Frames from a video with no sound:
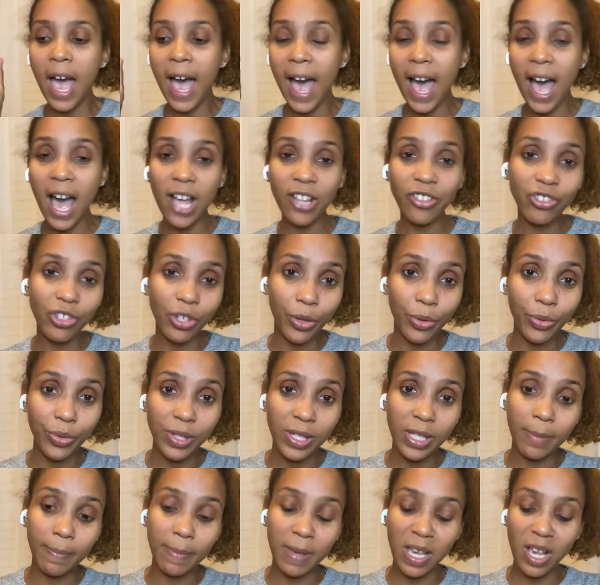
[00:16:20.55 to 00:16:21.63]
I chose
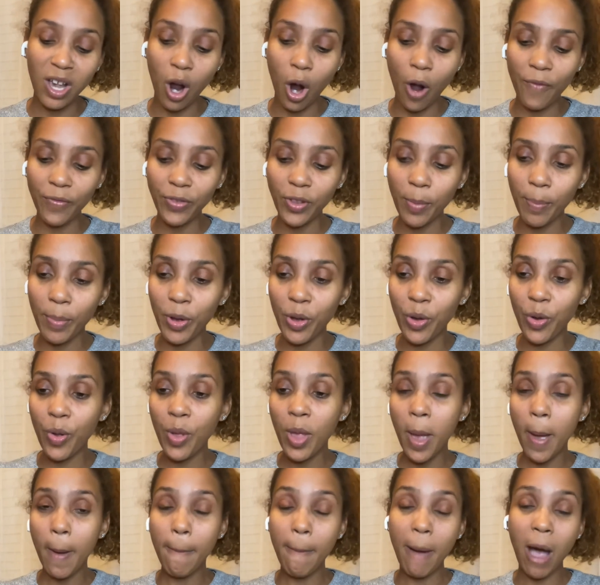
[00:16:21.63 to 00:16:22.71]
to be comfortable.
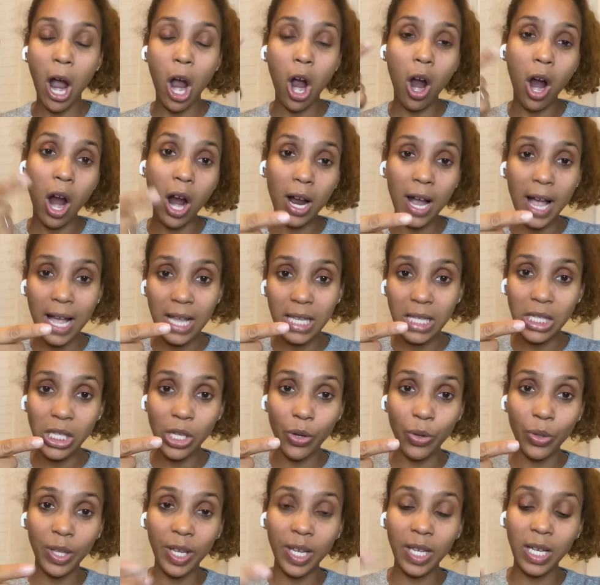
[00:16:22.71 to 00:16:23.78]
My car got
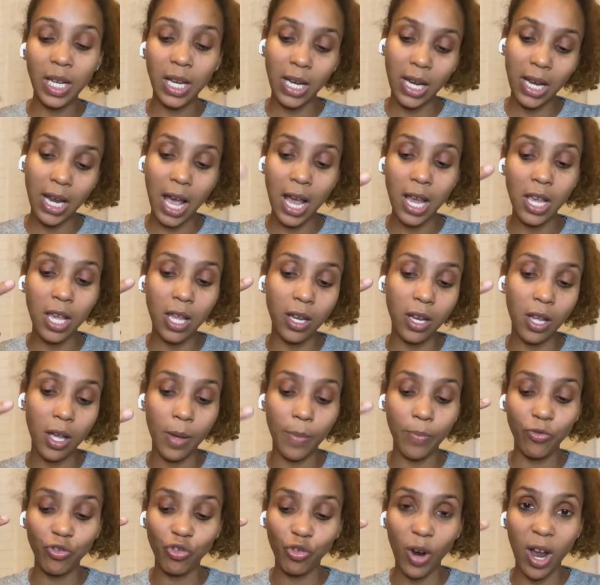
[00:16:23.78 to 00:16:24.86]
stolen and I ended
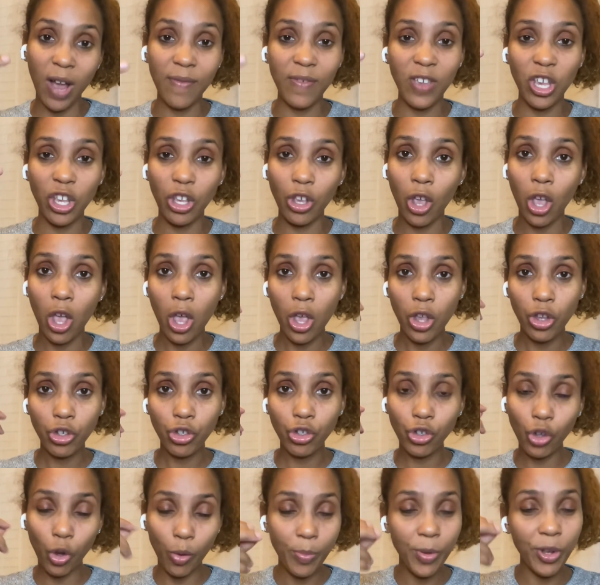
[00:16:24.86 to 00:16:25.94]
up driving
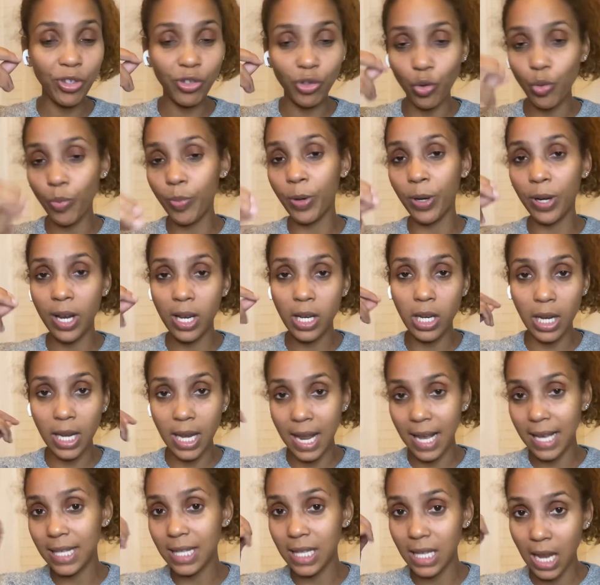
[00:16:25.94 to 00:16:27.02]
so much Uber in the
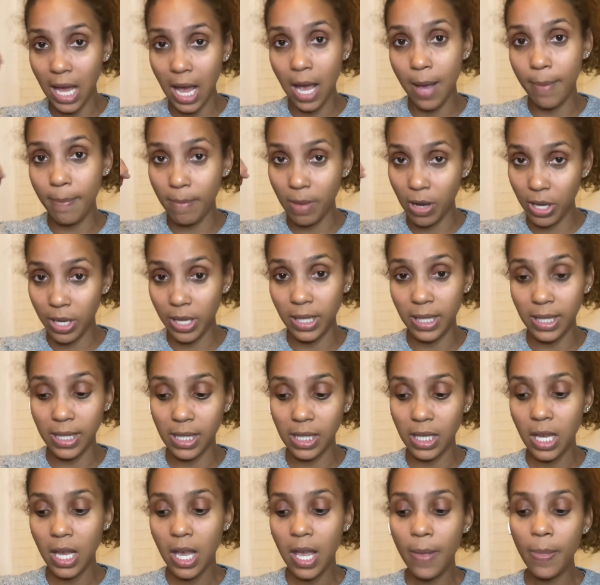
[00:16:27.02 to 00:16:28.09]
next 9 months
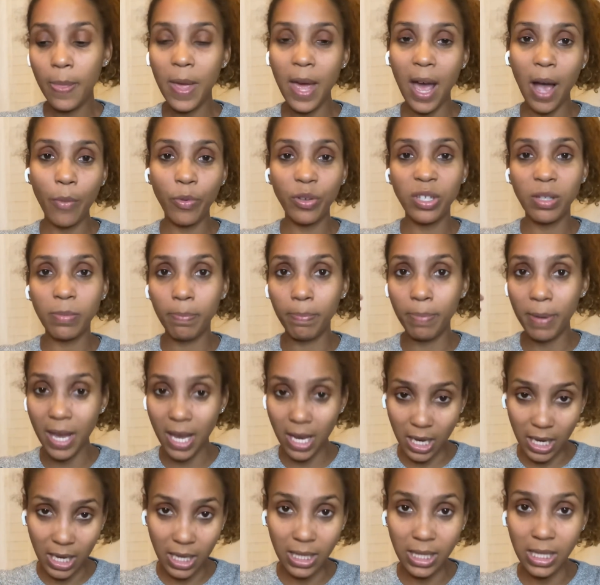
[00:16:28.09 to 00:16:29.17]
that I was
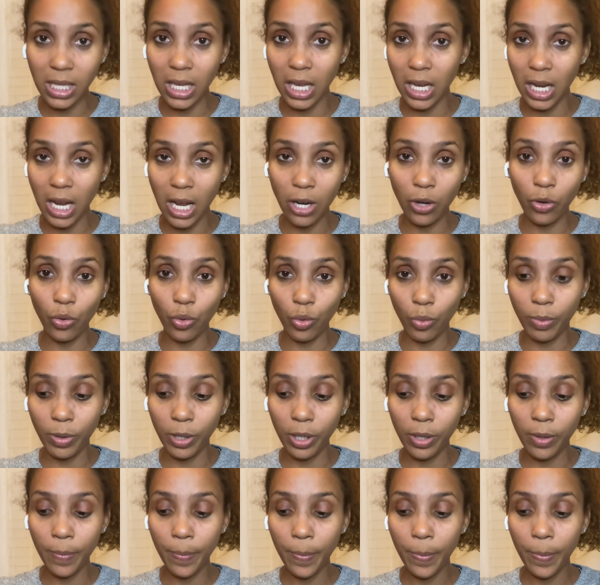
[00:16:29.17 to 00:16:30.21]
begging to get out of Uber.